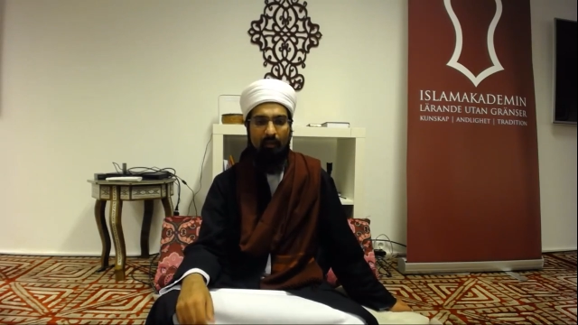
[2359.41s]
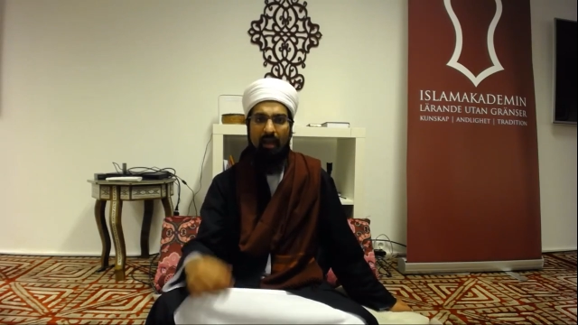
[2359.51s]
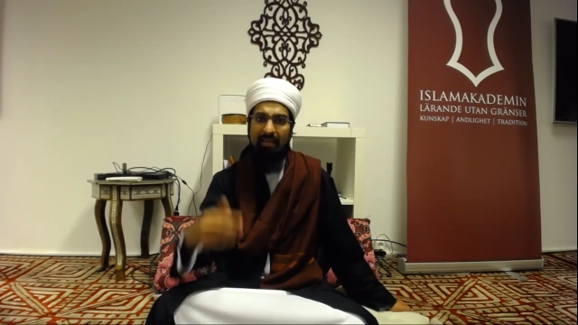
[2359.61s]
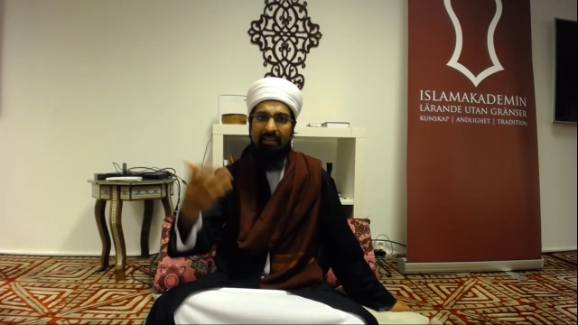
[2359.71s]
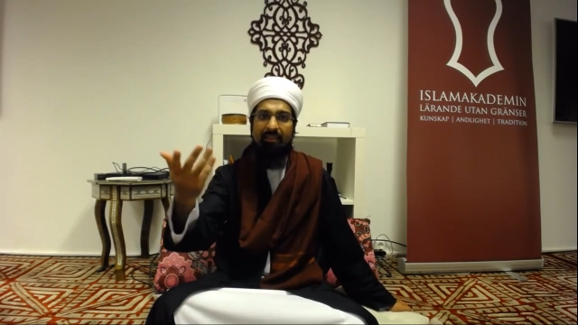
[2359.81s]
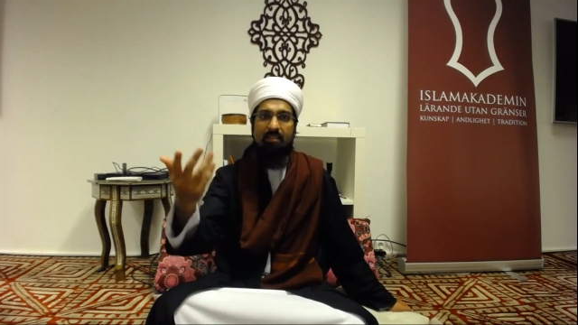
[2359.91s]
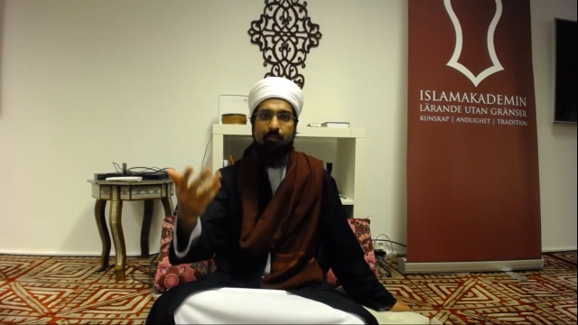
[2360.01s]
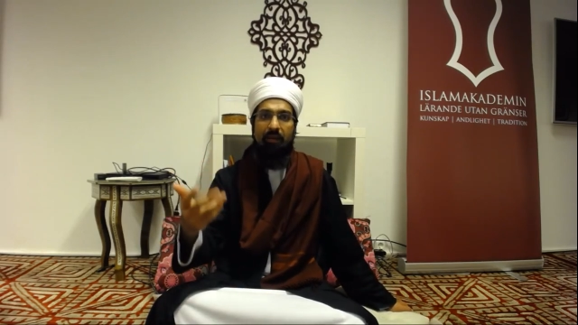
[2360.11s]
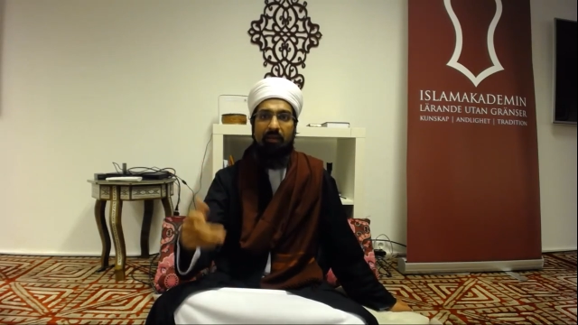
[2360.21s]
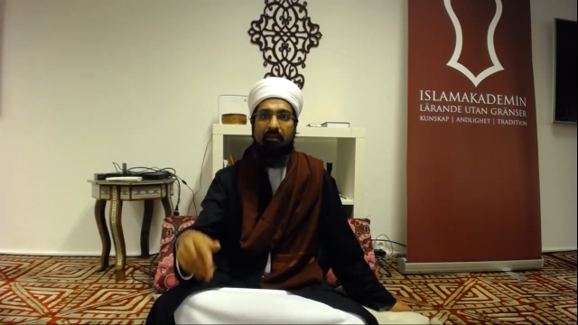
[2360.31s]
I let her
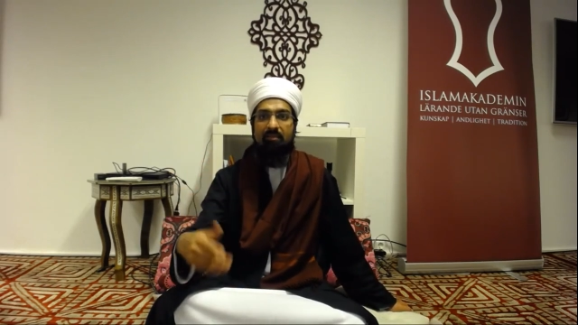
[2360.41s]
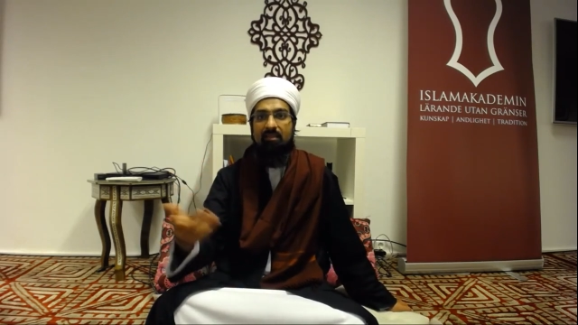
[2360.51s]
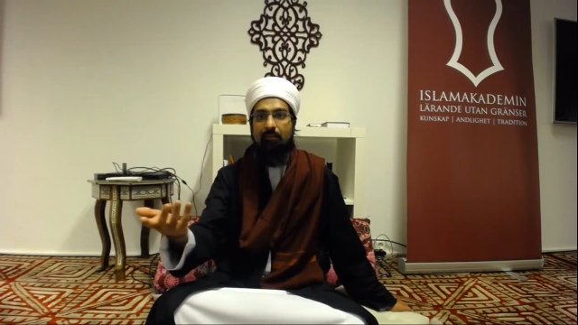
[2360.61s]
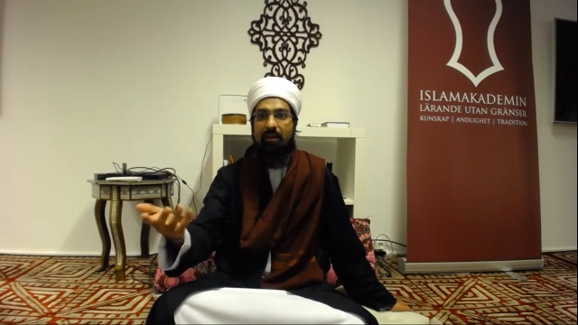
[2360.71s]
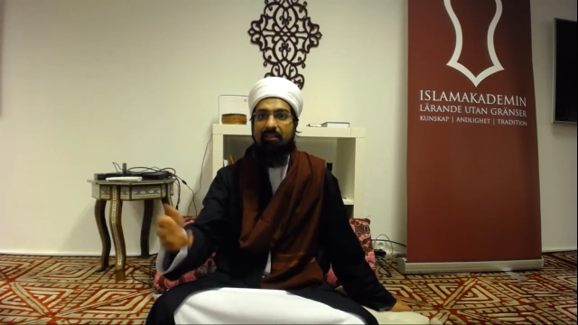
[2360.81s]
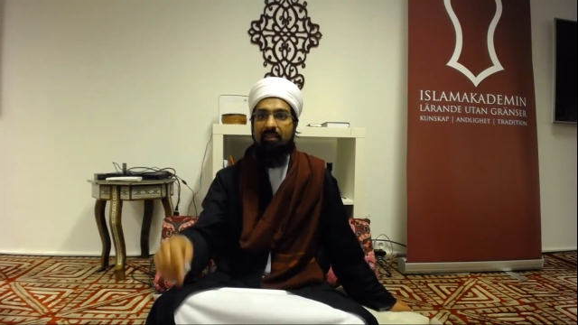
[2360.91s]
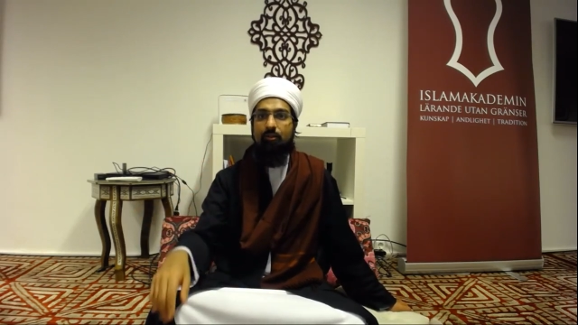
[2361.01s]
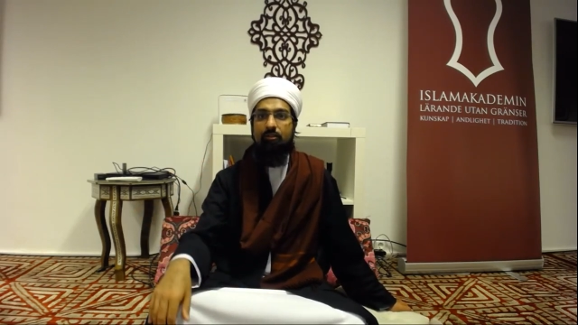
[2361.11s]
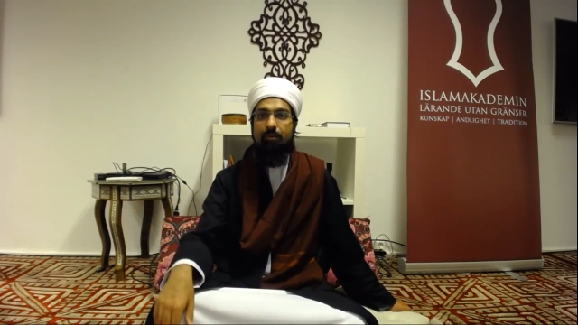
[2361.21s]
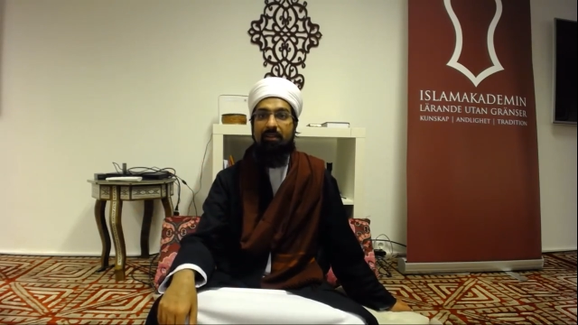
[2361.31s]
speak. It's not my turn to
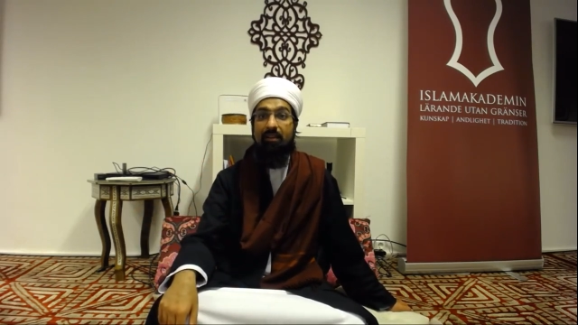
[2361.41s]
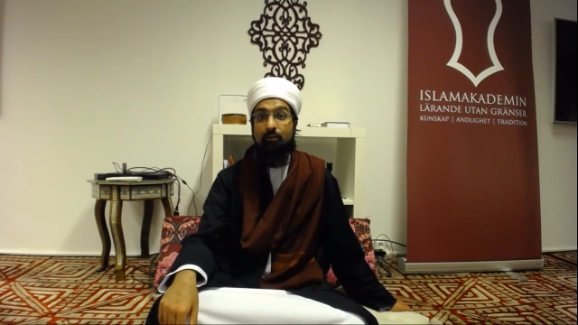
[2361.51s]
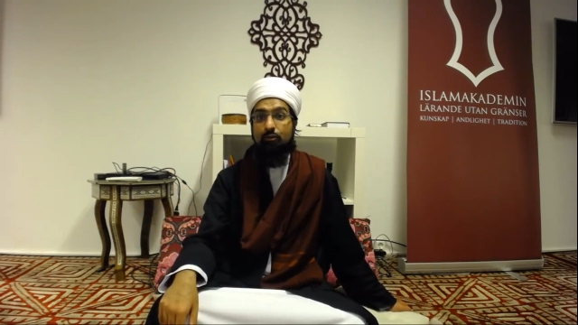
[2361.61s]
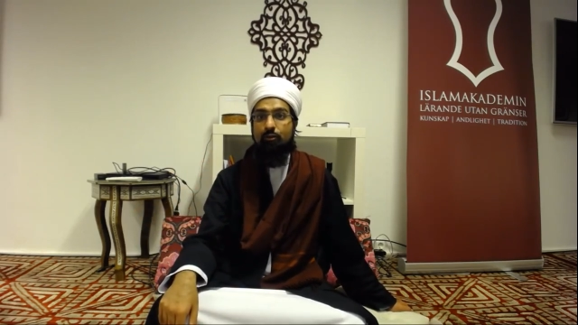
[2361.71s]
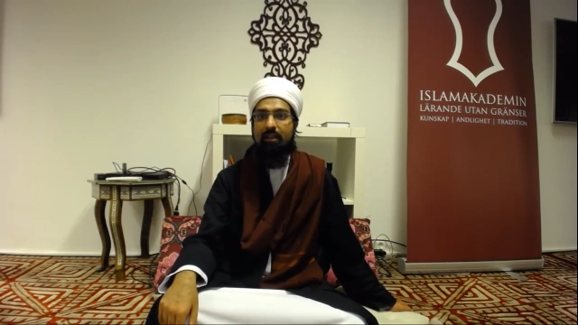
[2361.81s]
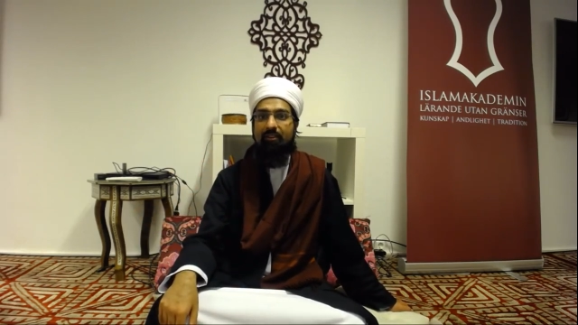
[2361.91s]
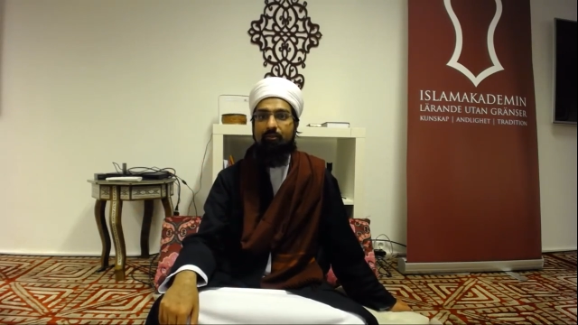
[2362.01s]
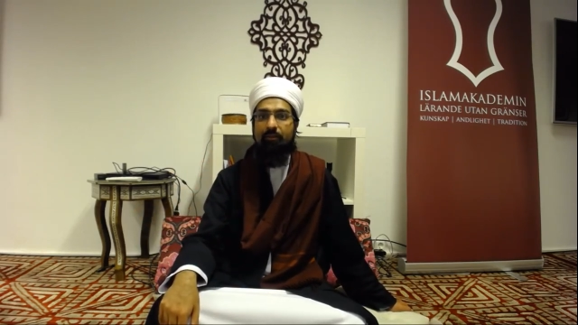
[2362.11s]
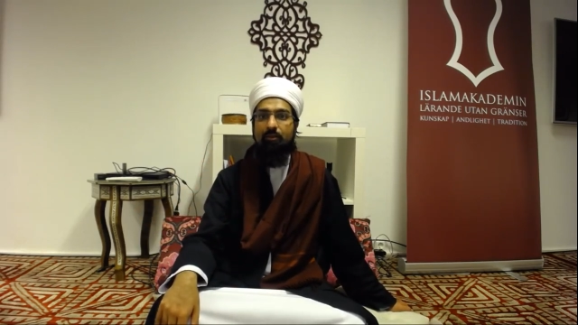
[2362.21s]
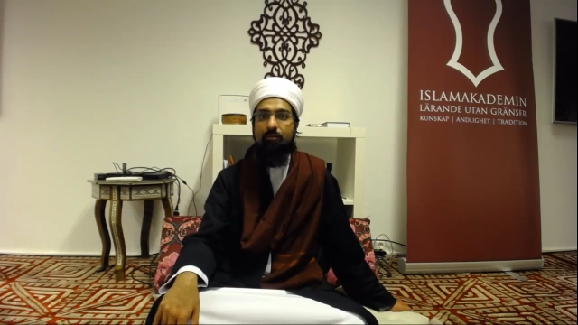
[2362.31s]
speak now. It's too late for
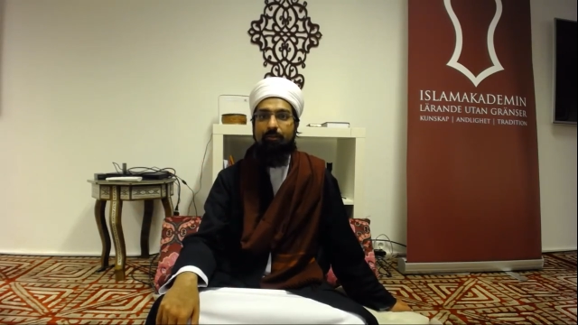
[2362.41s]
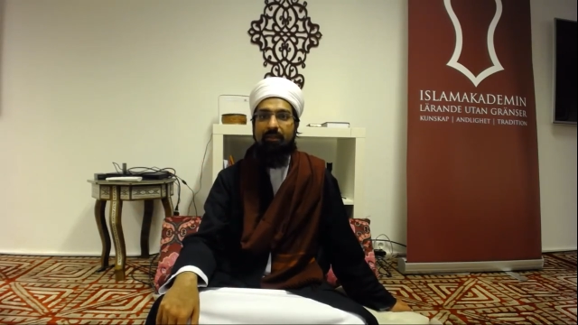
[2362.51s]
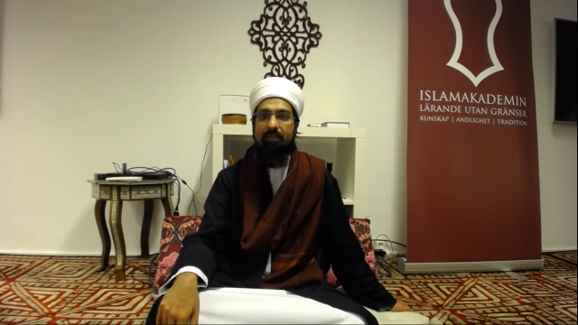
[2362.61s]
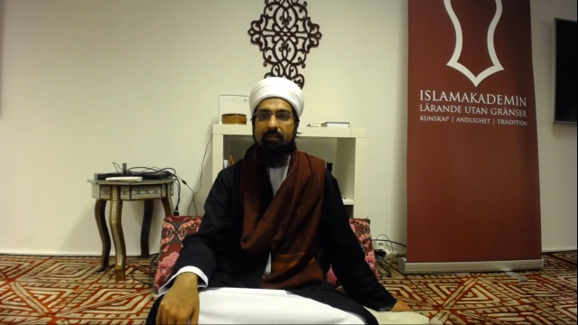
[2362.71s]
me to speak.